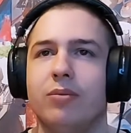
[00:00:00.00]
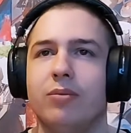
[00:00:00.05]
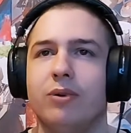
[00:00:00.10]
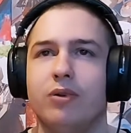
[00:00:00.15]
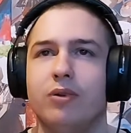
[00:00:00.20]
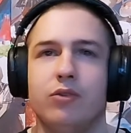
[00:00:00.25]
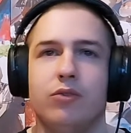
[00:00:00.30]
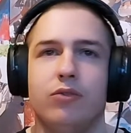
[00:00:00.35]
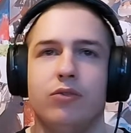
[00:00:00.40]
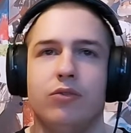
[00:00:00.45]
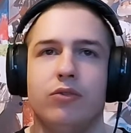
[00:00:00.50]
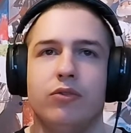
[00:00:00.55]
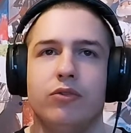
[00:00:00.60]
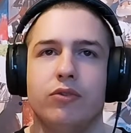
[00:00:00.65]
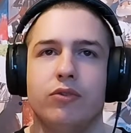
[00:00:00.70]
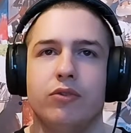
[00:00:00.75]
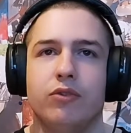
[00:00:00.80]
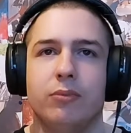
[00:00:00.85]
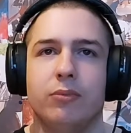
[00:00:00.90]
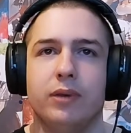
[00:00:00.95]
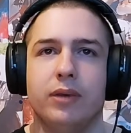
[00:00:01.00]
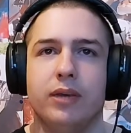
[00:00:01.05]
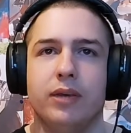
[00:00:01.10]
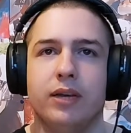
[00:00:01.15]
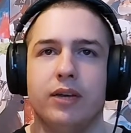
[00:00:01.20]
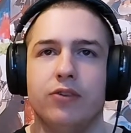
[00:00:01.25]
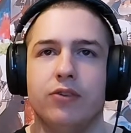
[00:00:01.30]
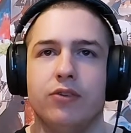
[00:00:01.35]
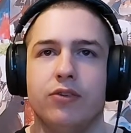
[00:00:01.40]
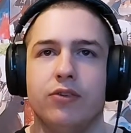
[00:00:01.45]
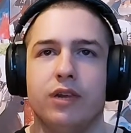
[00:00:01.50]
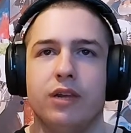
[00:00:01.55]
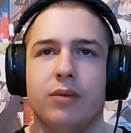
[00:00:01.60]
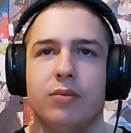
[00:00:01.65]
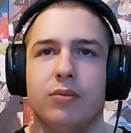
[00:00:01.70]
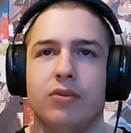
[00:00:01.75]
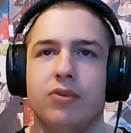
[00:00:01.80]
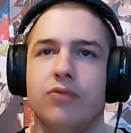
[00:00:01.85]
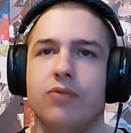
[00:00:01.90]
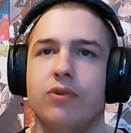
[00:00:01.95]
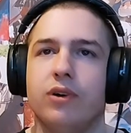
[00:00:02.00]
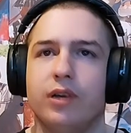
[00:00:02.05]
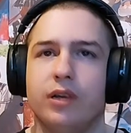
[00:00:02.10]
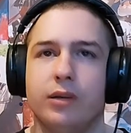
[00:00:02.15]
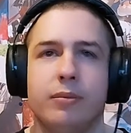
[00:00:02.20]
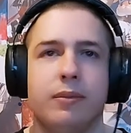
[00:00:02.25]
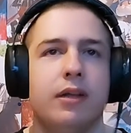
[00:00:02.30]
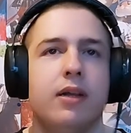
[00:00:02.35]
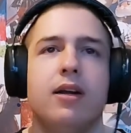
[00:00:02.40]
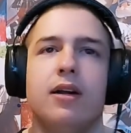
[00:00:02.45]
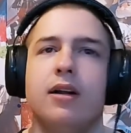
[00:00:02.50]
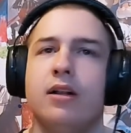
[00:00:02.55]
but to those close to me, I show a solid amount of who I am.